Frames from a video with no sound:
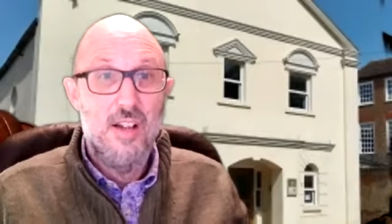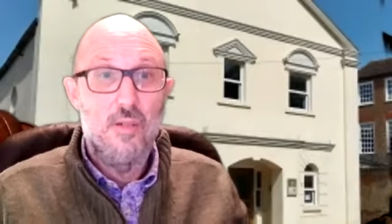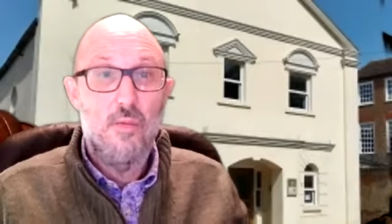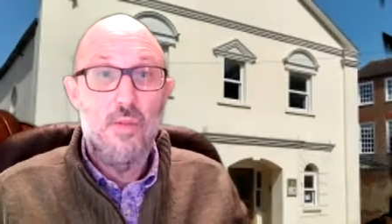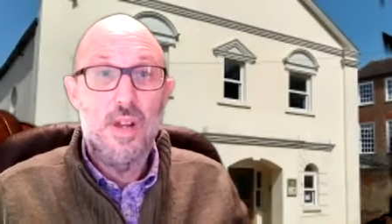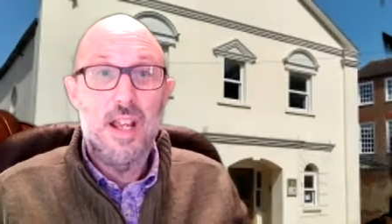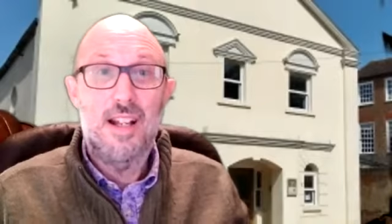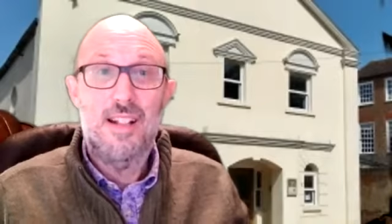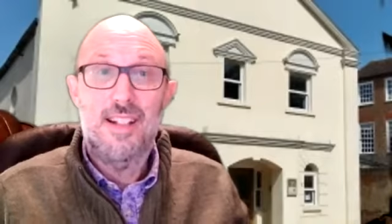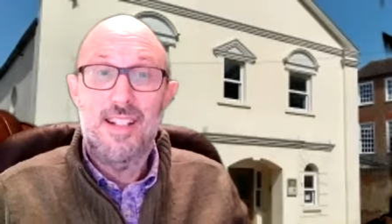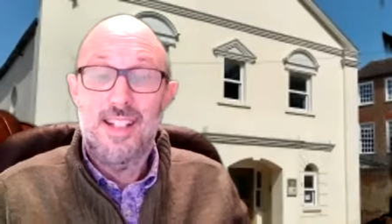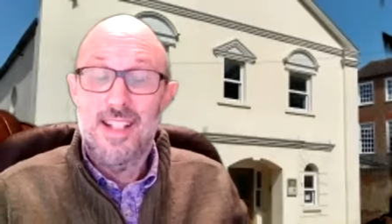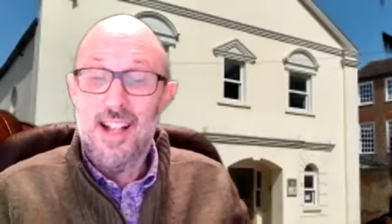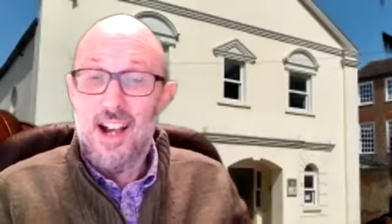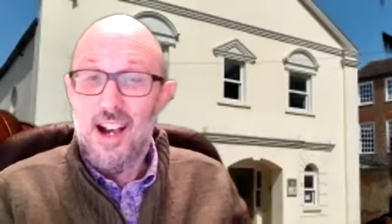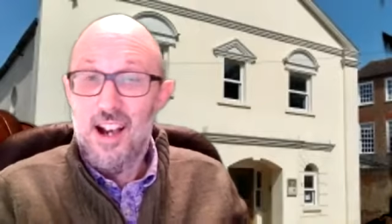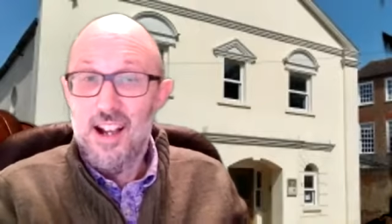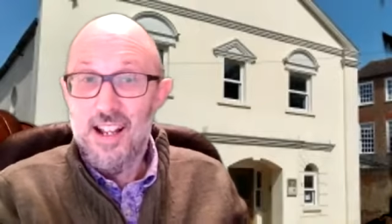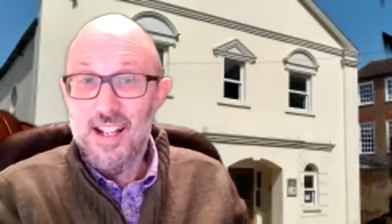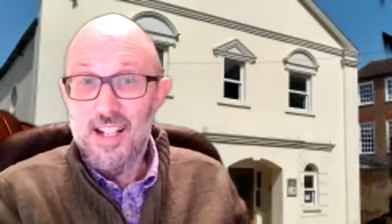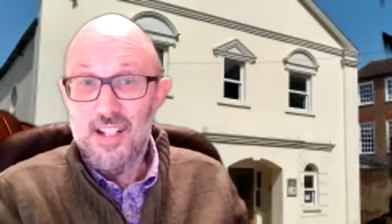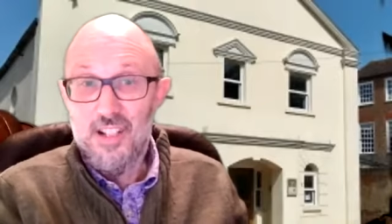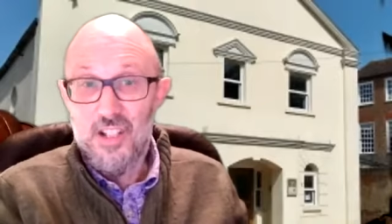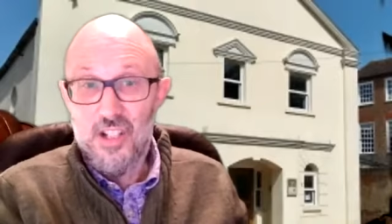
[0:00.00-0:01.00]
We are
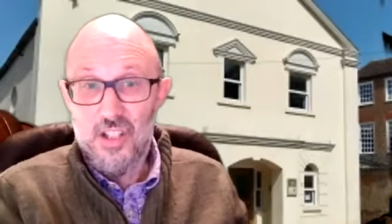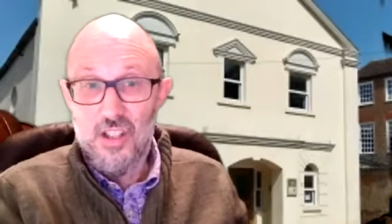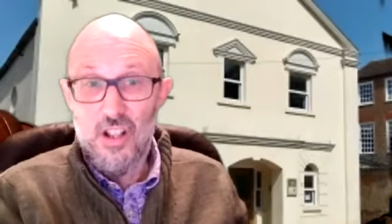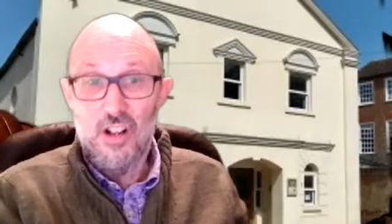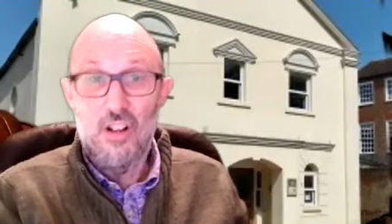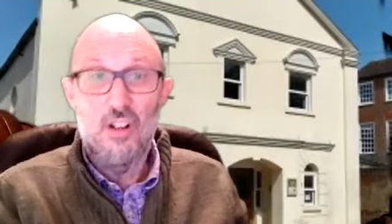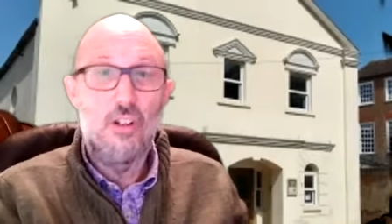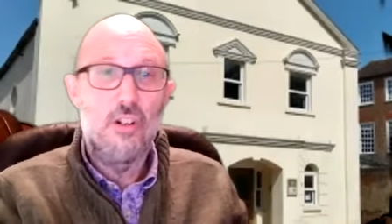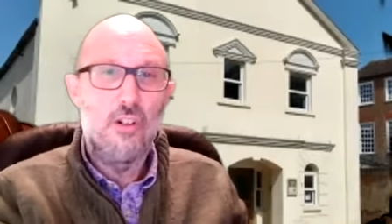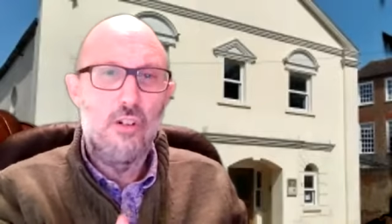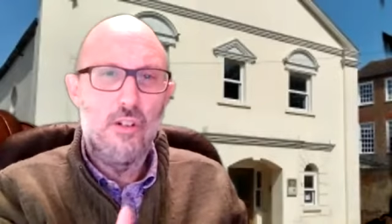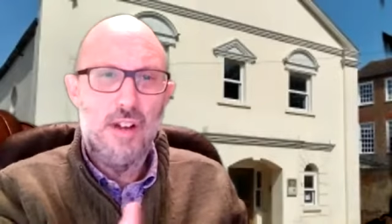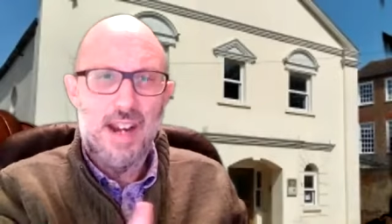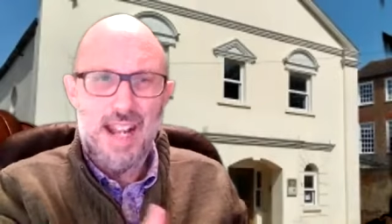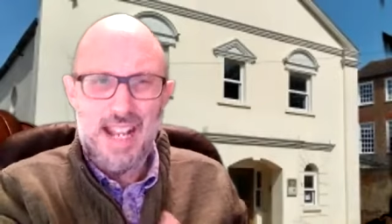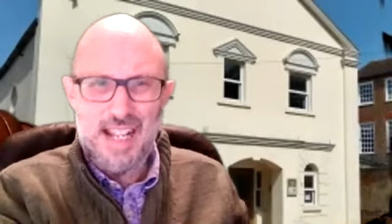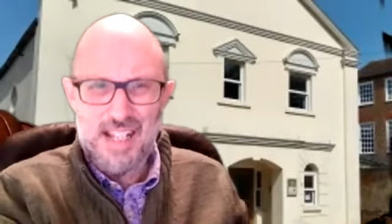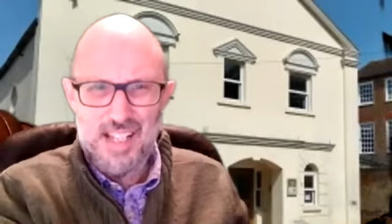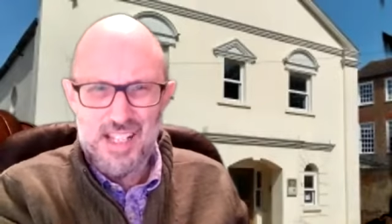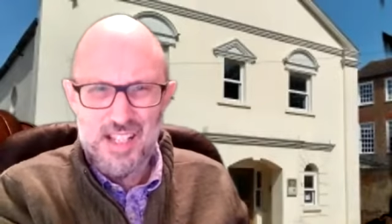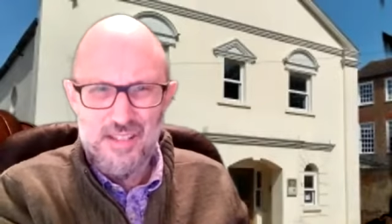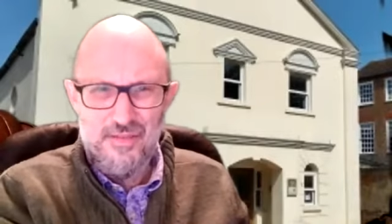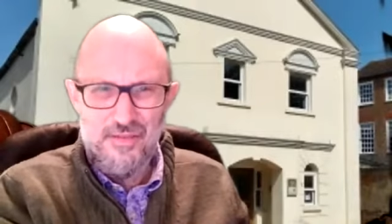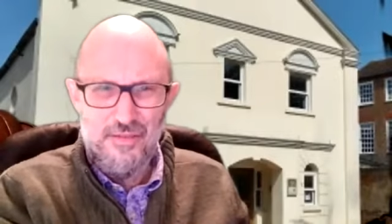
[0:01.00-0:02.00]
died to the law and
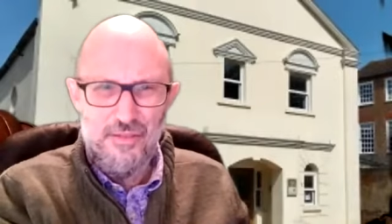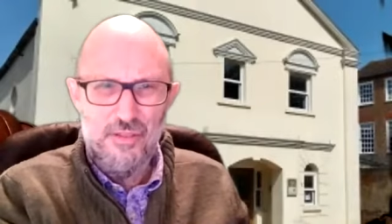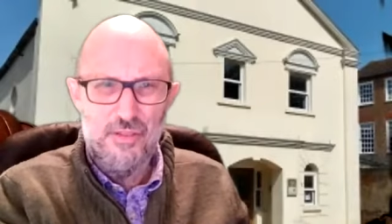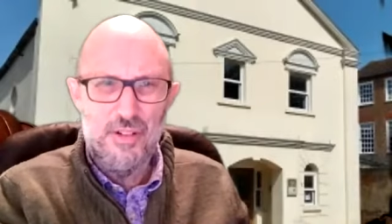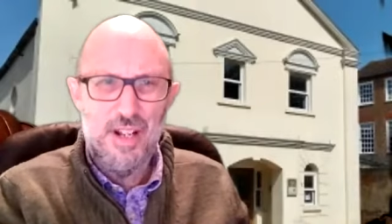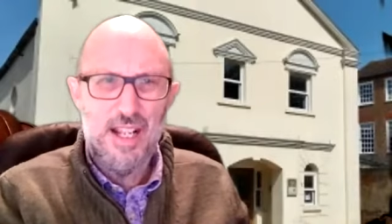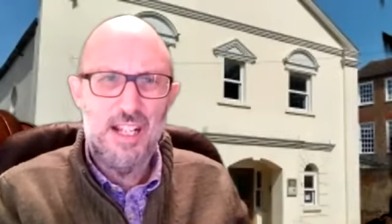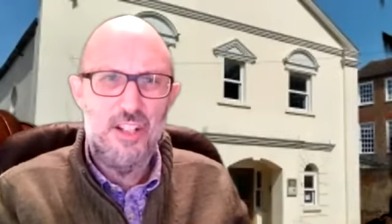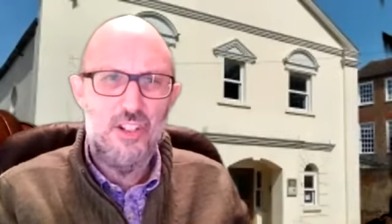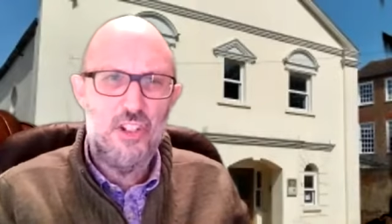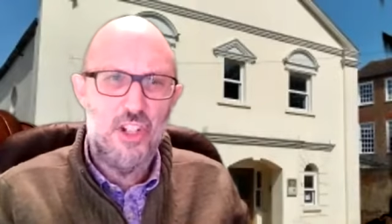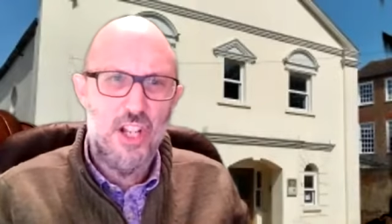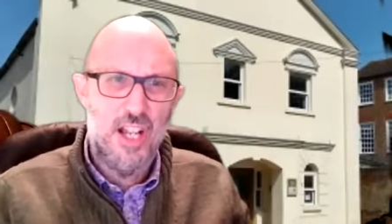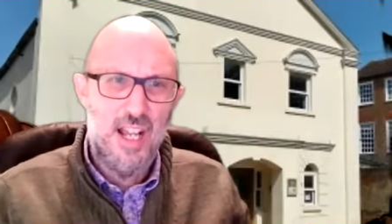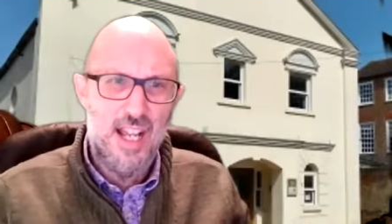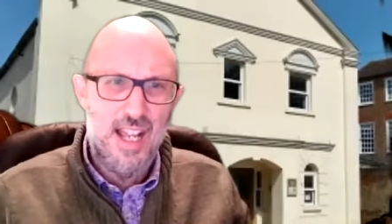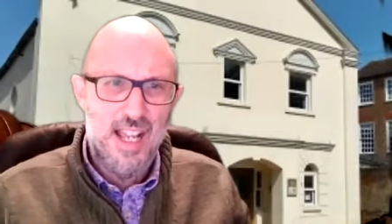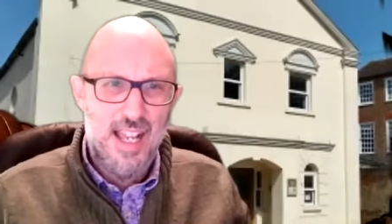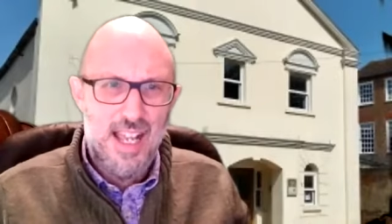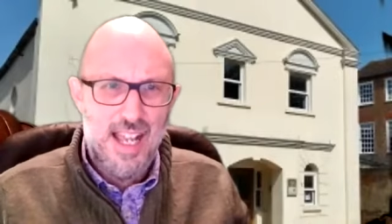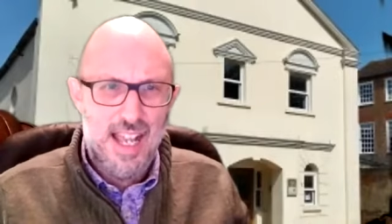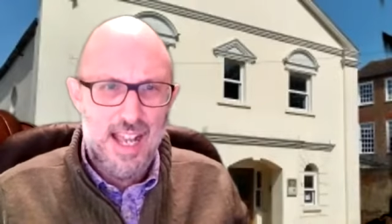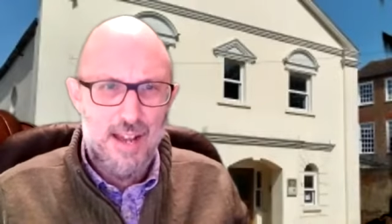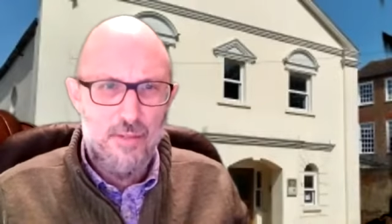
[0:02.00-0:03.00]
our sinful nature,
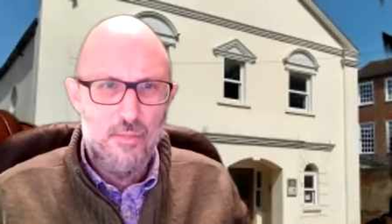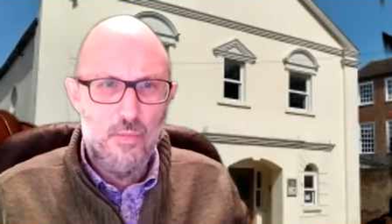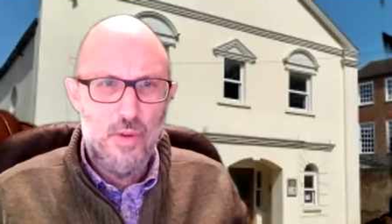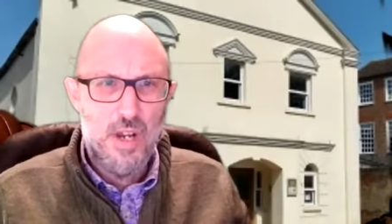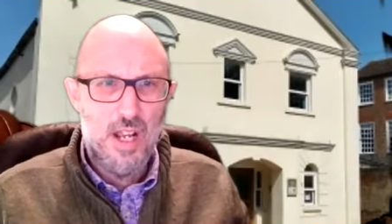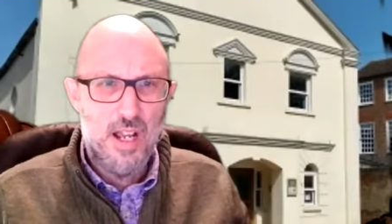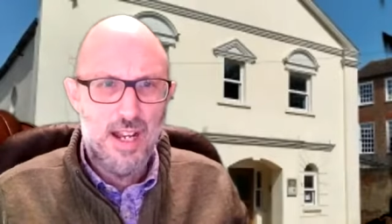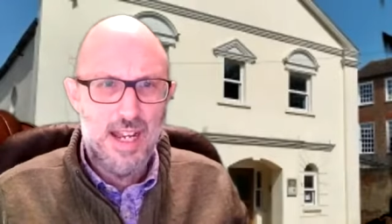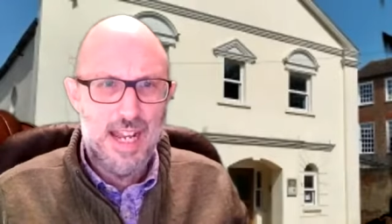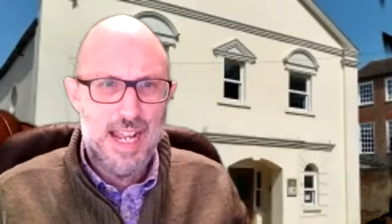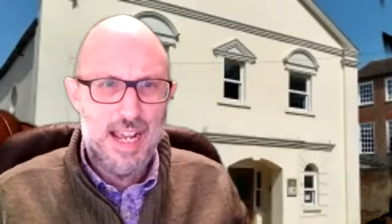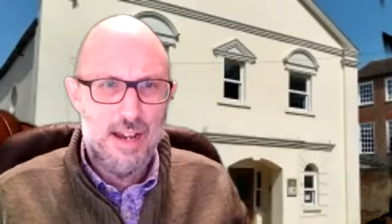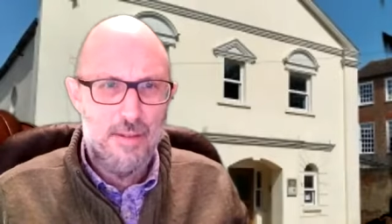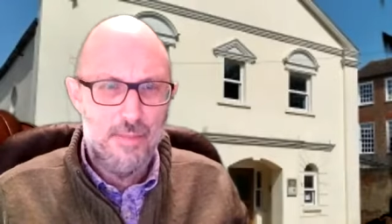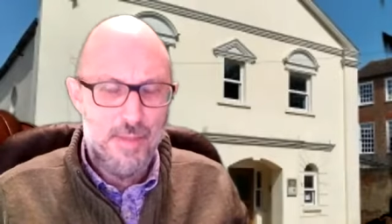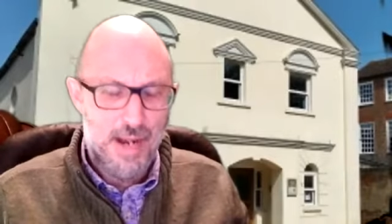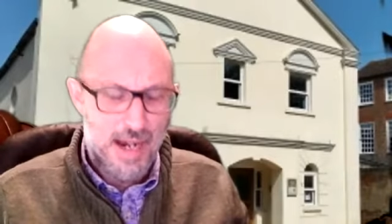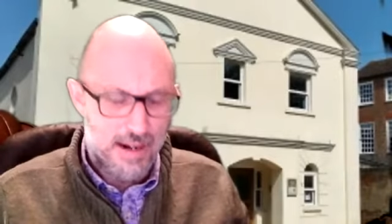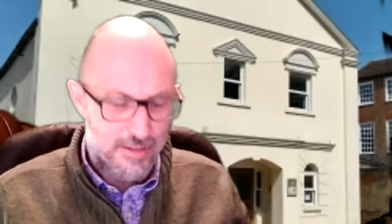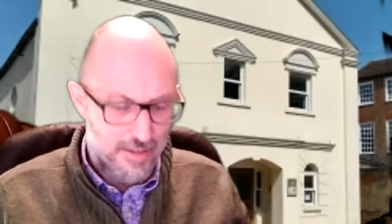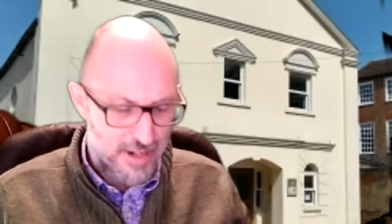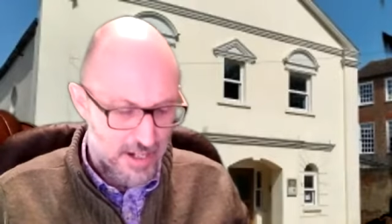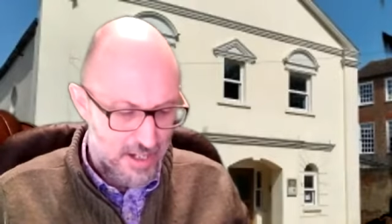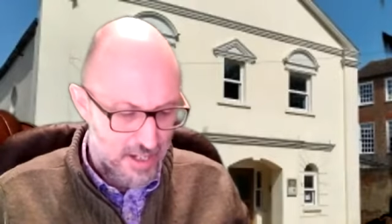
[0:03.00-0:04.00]
and we are now
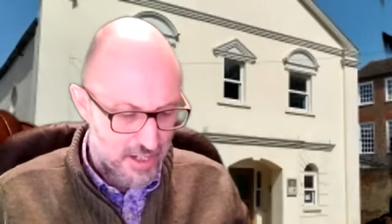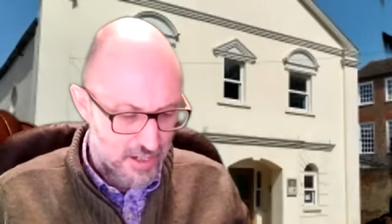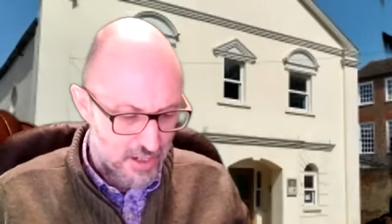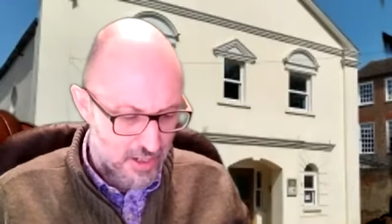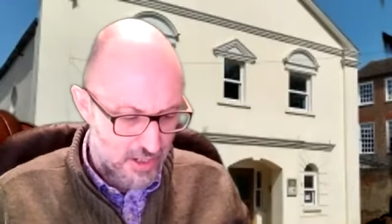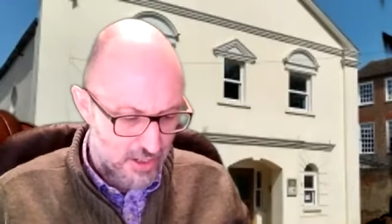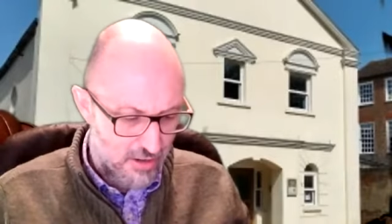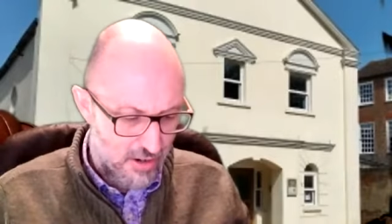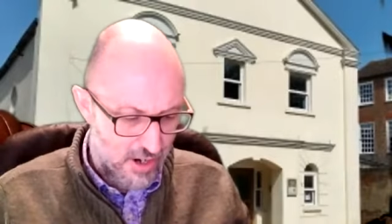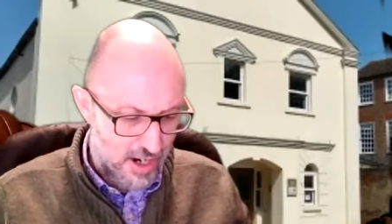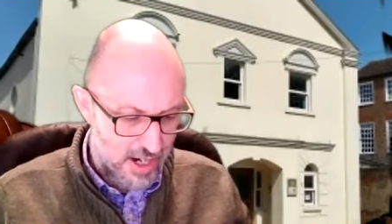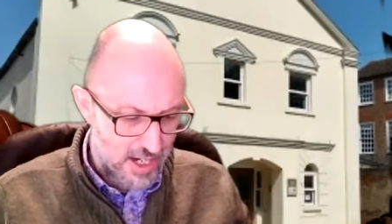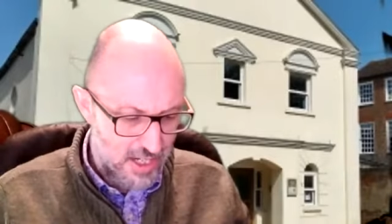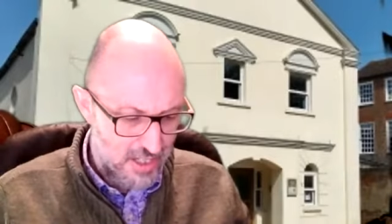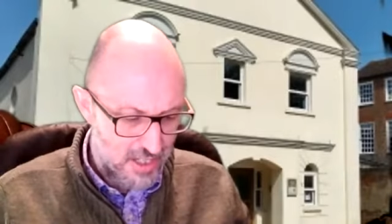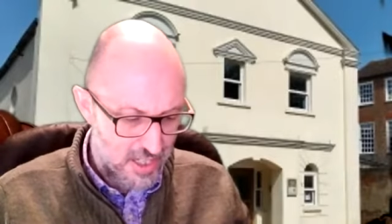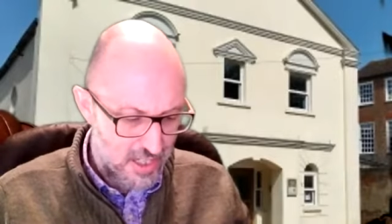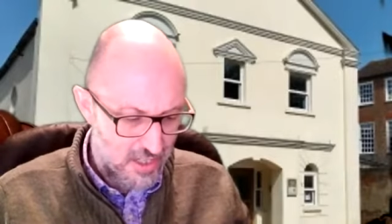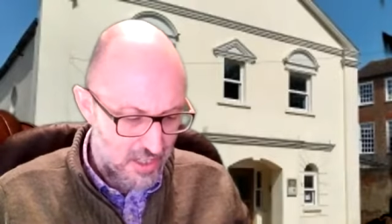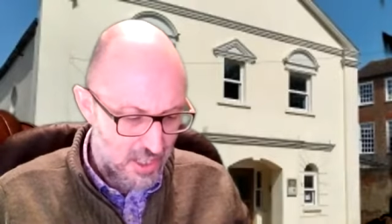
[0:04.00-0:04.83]
married to Christ.